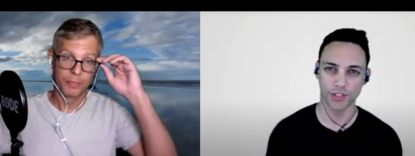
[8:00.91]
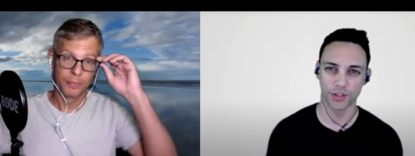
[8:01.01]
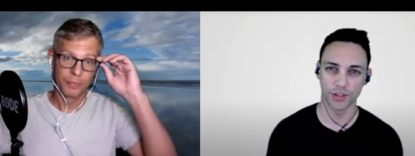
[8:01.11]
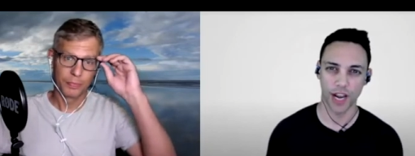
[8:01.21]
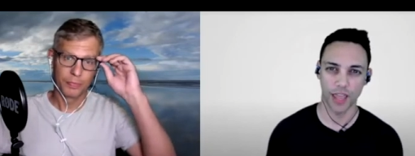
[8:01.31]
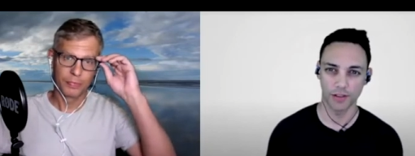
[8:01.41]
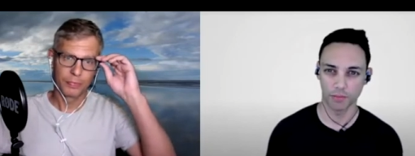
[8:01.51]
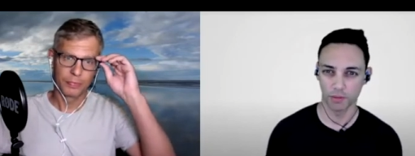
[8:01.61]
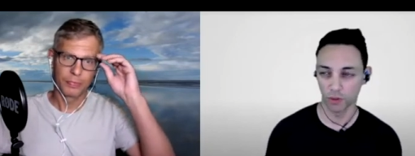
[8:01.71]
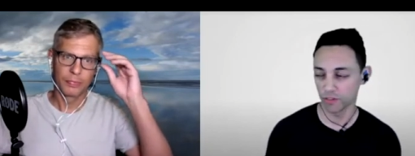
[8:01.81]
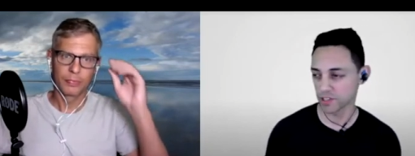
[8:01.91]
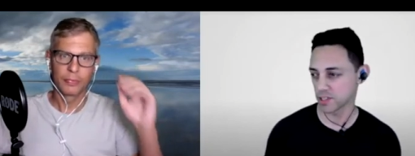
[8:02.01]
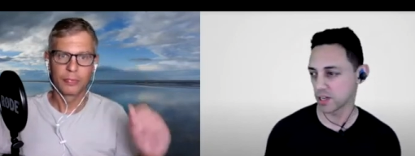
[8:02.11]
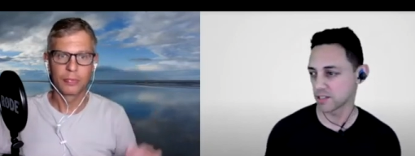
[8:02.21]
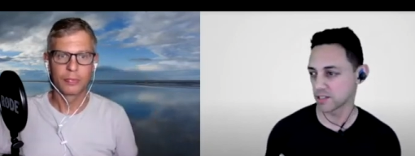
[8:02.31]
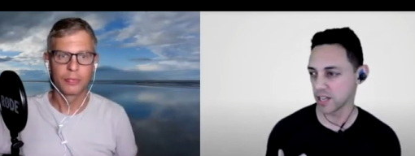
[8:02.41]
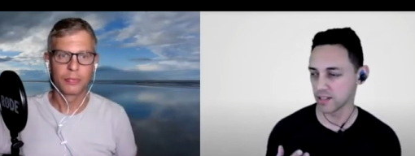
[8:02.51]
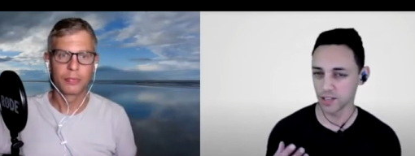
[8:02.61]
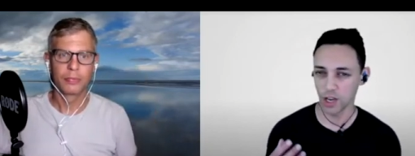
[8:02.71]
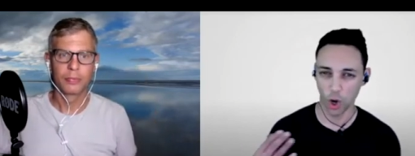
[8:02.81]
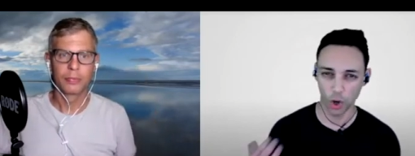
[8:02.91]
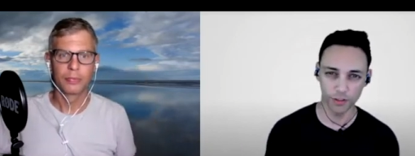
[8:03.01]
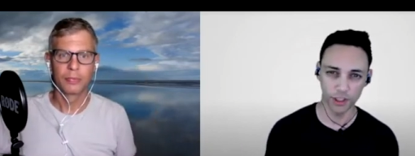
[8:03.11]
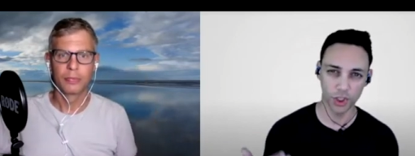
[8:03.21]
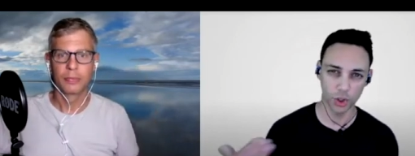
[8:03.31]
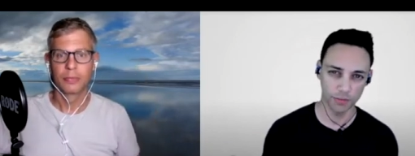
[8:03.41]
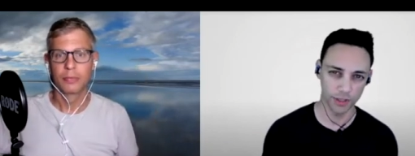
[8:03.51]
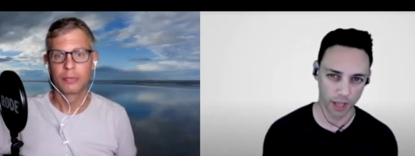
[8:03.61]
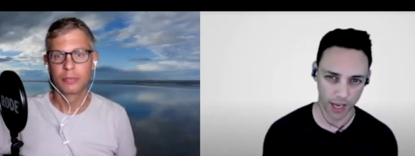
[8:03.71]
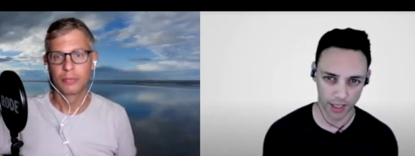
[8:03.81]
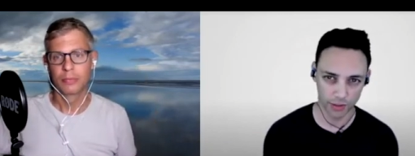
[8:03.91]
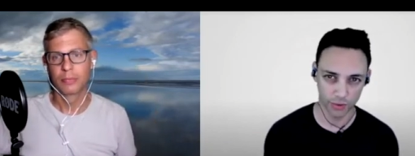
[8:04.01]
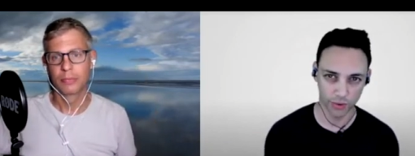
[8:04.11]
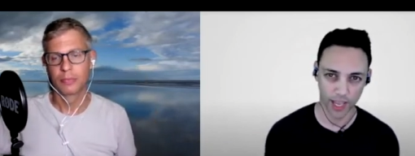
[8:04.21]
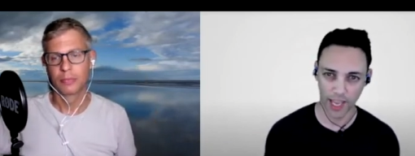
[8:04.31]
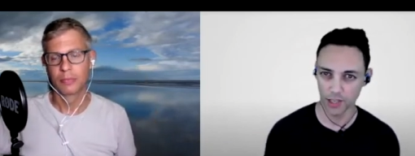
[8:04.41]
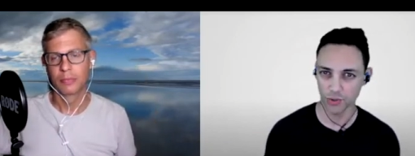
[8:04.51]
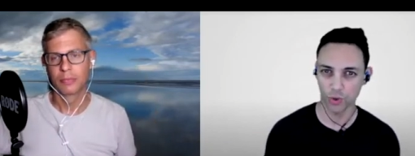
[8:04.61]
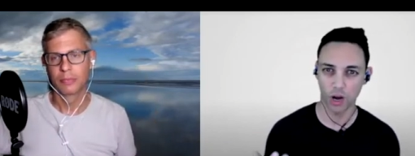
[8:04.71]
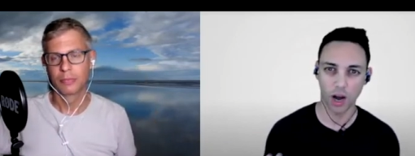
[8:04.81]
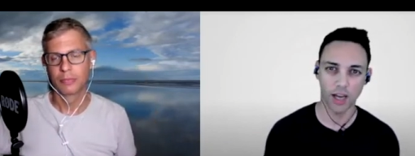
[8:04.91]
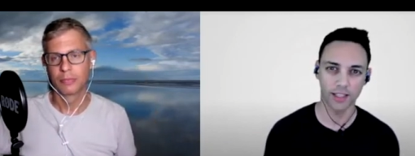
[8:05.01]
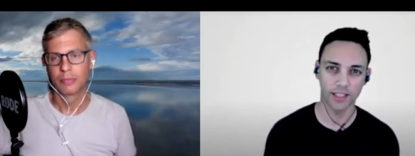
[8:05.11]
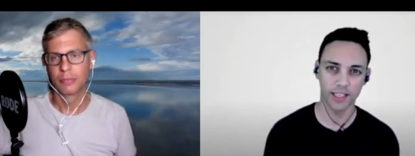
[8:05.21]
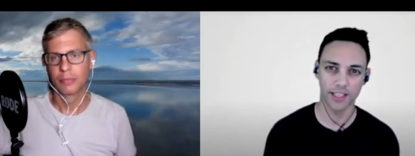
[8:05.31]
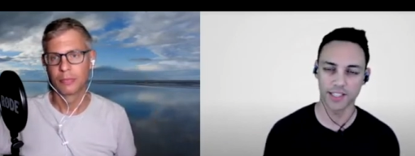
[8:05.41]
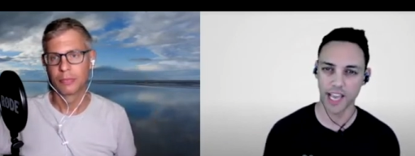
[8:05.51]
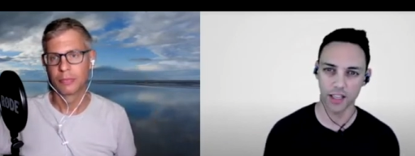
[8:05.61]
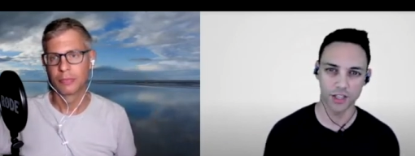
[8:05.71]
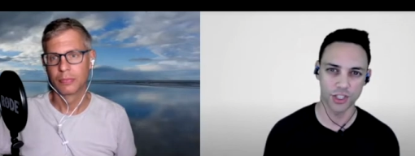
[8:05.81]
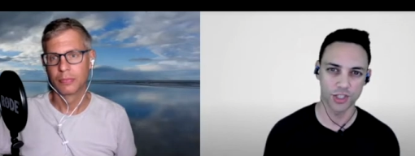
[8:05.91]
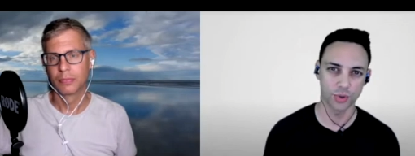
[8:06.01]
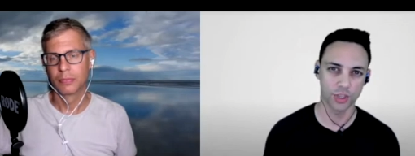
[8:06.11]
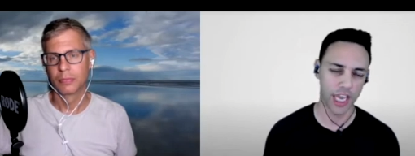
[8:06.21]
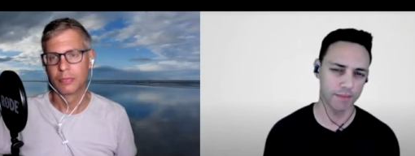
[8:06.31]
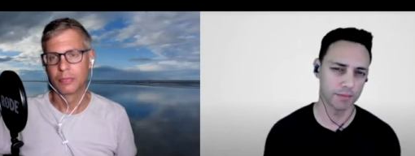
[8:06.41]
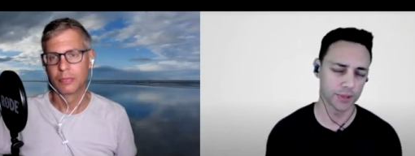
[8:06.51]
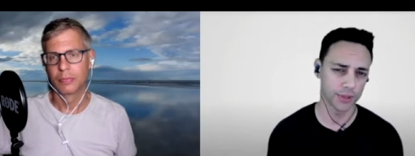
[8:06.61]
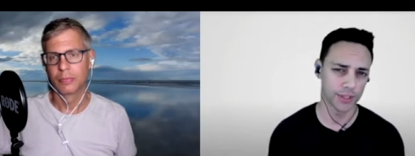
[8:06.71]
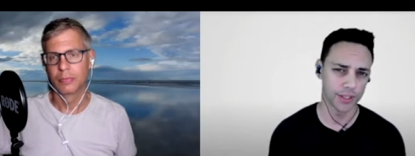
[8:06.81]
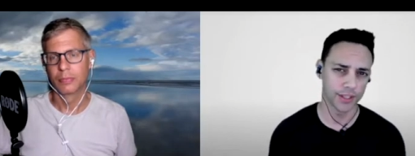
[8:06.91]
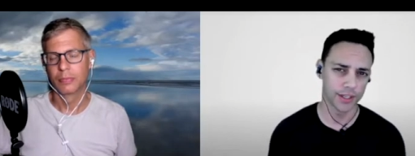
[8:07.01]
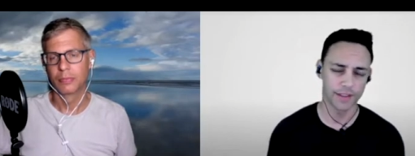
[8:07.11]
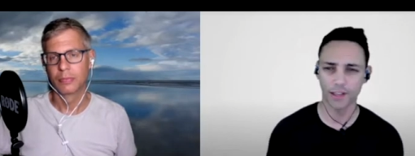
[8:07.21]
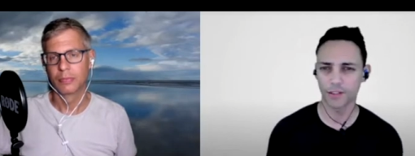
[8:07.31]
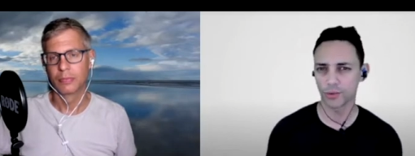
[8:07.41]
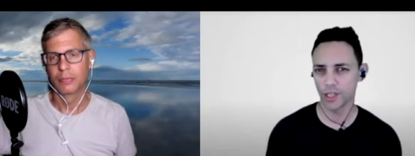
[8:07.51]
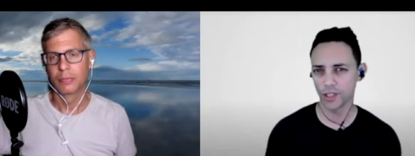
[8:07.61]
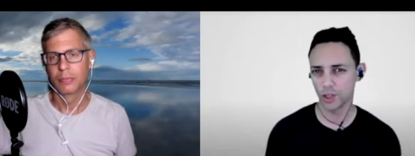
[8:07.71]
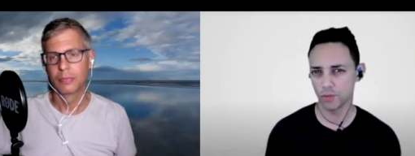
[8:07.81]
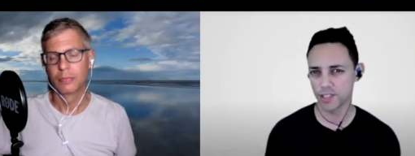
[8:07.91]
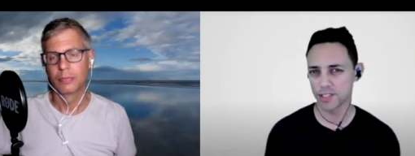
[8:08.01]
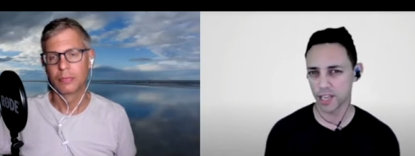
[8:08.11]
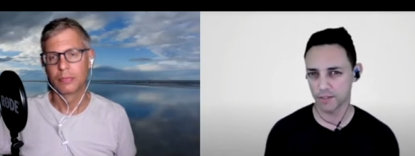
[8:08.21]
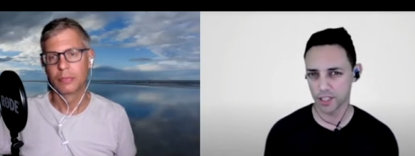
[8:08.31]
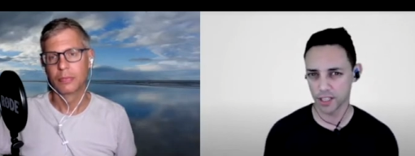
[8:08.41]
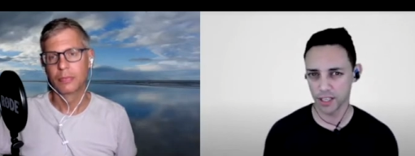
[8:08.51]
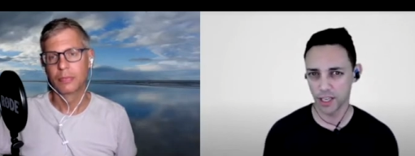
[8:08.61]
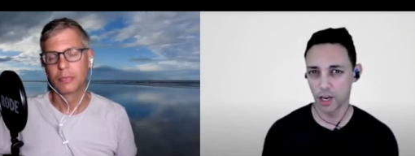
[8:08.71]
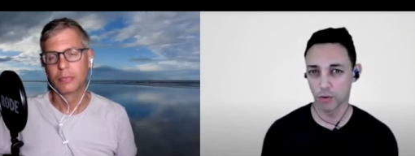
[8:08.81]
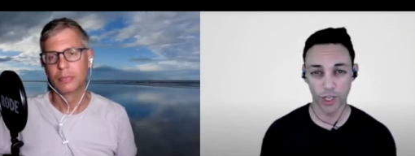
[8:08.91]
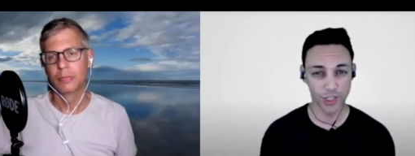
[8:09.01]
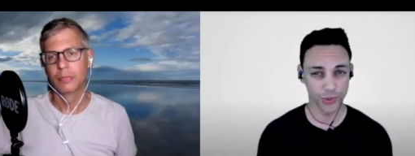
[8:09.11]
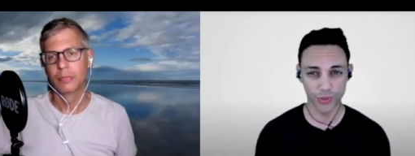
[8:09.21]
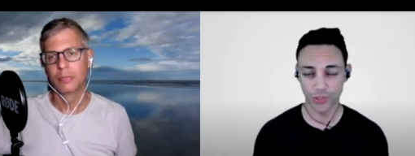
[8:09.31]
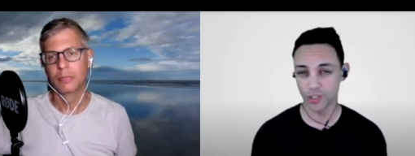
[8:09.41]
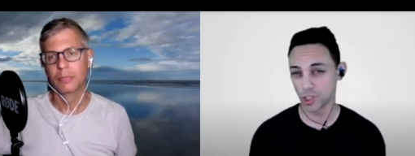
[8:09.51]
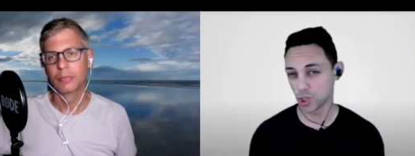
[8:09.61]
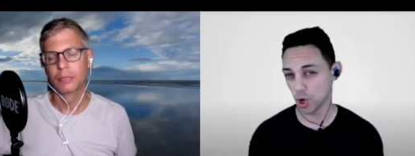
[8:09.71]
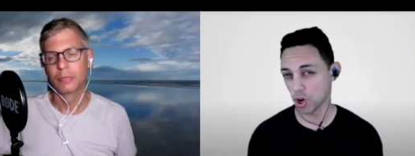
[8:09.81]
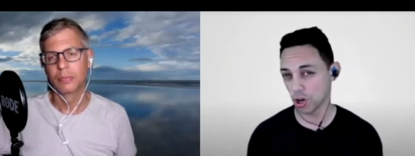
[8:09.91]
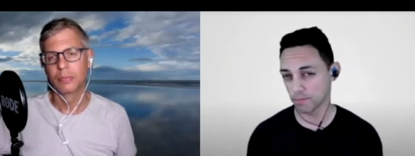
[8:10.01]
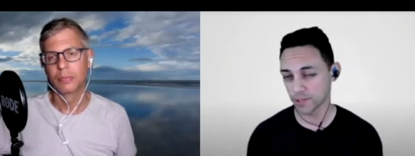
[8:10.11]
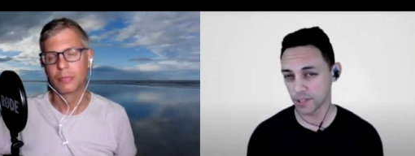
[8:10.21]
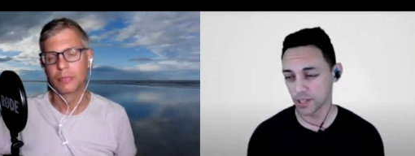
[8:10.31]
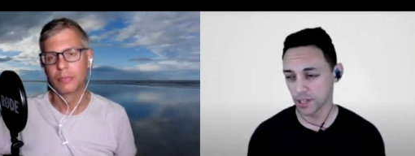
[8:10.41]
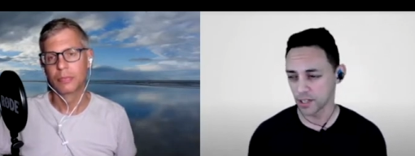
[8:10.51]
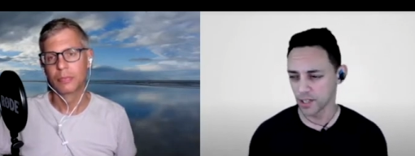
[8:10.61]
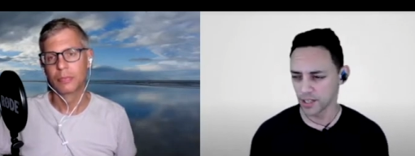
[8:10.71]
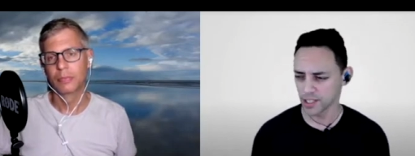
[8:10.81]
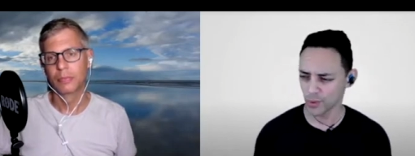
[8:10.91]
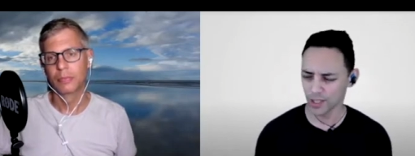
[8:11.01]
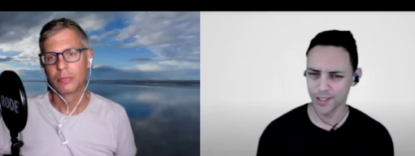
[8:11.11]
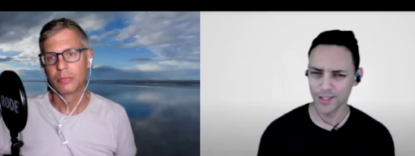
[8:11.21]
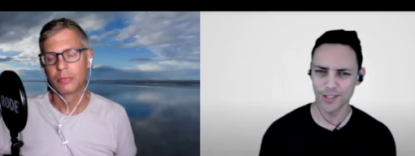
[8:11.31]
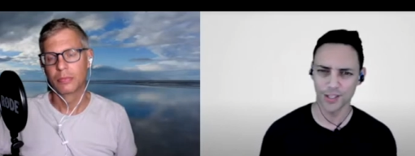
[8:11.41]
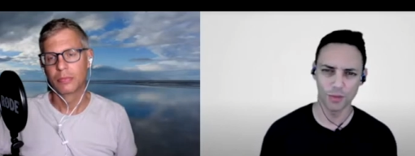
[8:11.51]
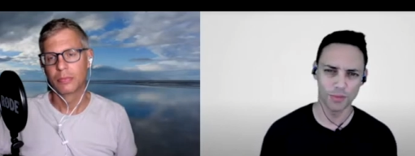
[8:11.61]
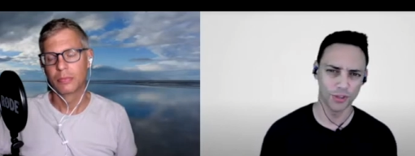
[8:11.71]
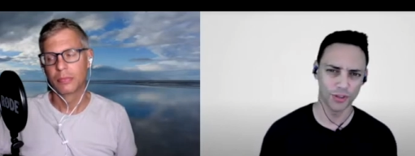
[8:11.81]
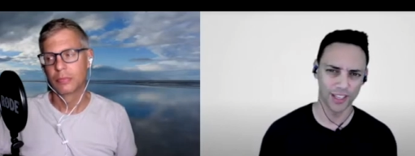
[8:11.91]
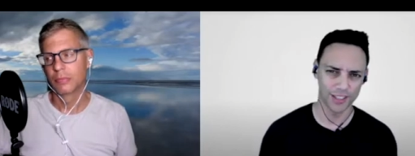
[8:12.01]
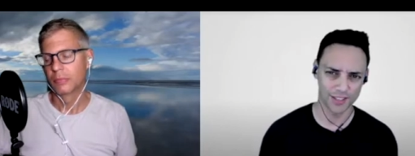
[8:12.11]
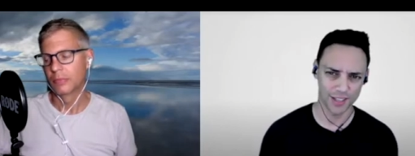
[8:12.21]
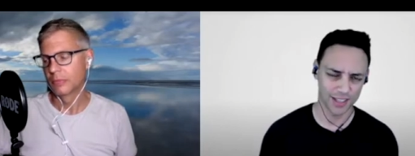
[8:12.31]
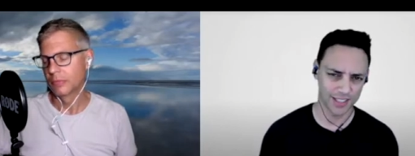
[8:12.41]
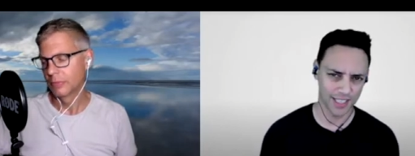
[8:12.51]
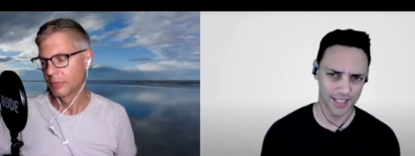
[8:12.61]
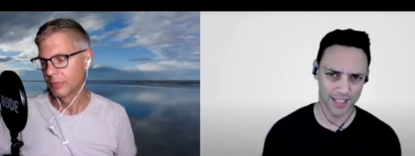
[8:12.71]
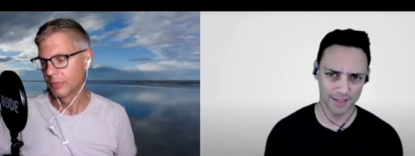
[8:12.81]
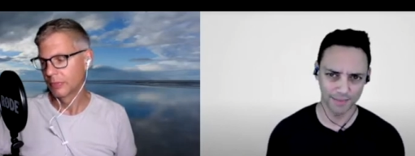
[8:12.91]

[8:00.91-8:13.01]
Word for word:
Speaker 1: are anthropomorphized as overly human-like or highly intelligent or capable, they threaten human safety, resources and jobs, as well as human uniqueness and identity.